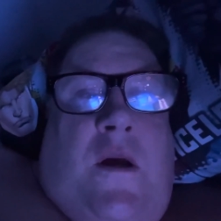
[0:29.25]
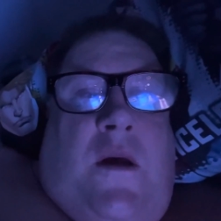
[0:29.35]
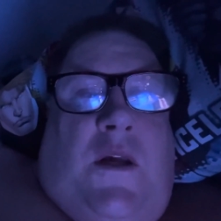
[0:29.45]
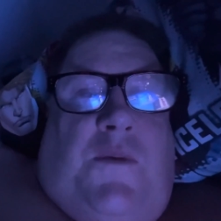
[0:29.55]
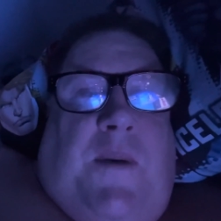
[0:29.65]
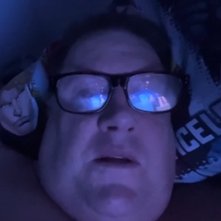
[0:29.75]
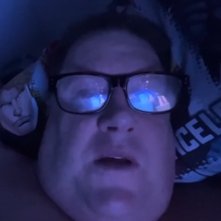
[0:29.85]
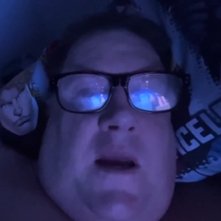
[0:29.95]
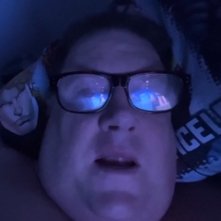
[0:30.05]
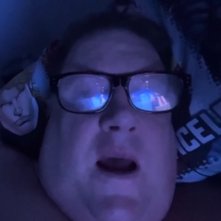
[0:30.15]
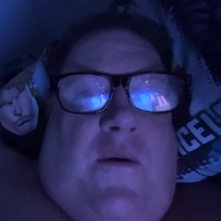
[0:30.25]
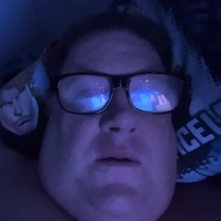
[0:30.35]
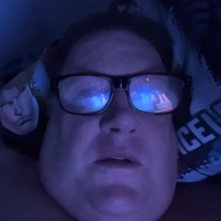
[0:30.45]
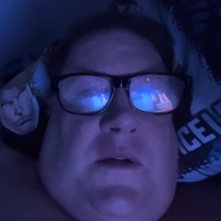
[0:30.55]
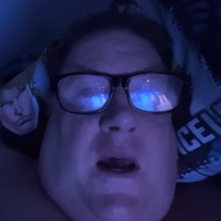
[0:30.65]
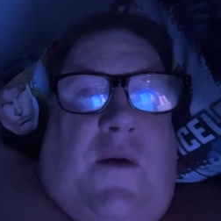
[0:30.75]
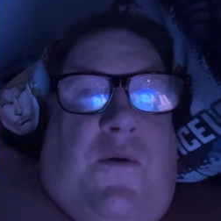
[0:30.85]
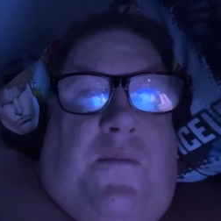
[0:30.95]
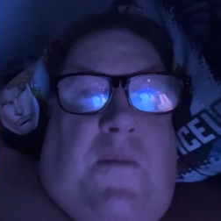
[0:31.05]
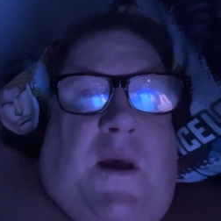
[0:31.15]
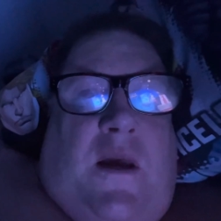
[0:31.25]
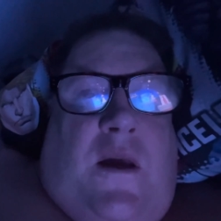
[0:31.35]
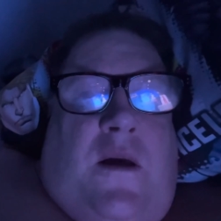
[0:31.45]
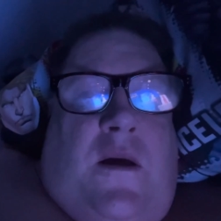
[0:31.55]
He spends 8 hours a day with me,